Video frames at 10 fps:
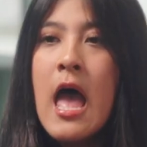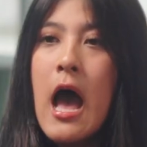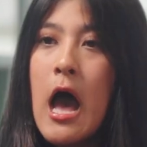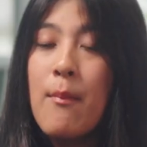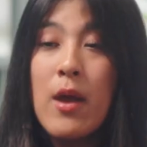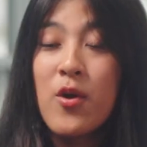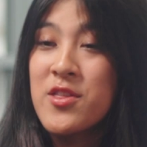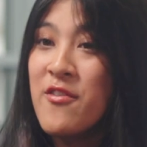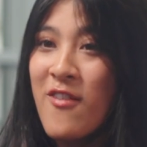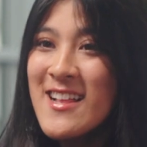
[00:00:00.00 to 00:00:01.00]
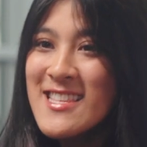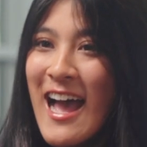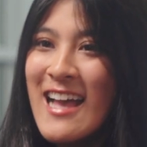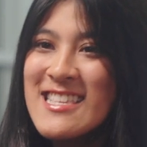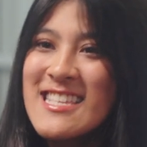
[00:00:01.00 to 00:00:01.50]
Um, I work the front
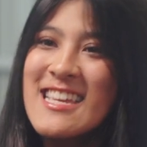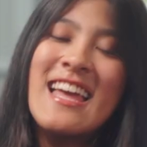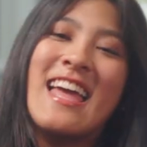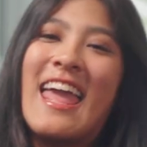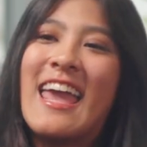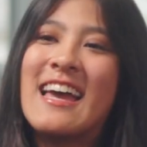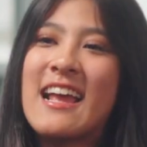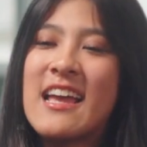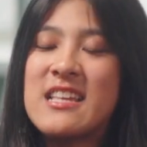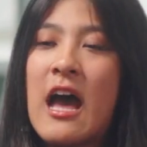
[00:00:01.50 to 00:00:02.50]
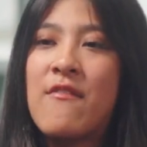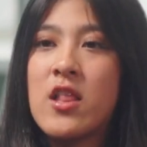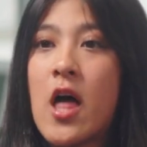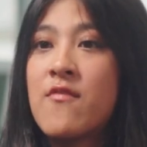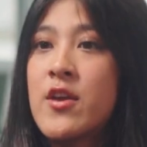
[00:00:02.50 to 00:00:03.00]
desk and I get to have a
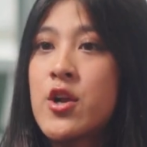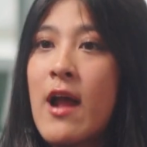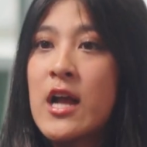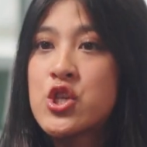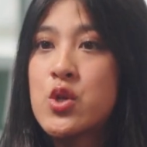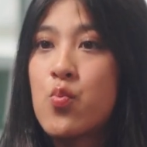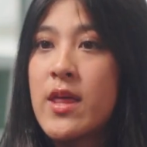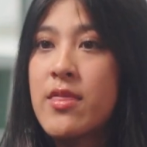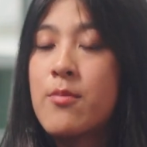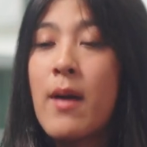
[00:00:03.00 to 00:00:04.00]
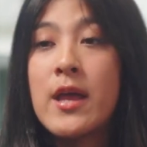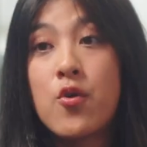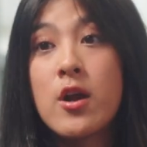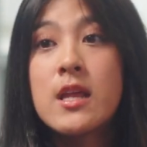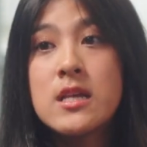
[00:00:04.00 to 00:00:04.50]
lot of interaction with
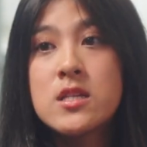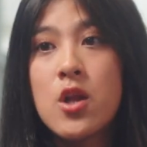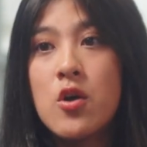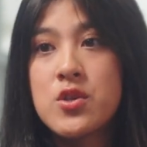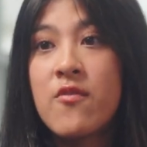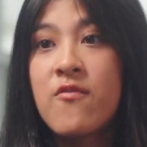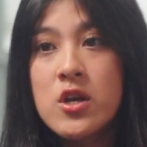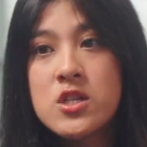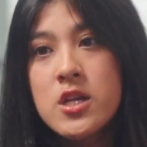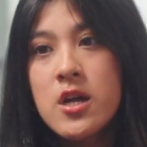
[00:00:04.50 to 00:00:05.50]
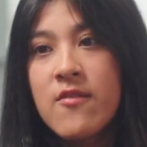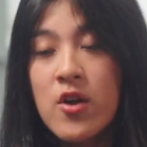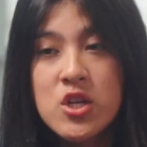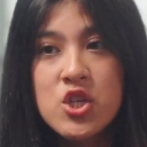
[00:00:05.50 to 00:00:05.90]
minorities and also first year, first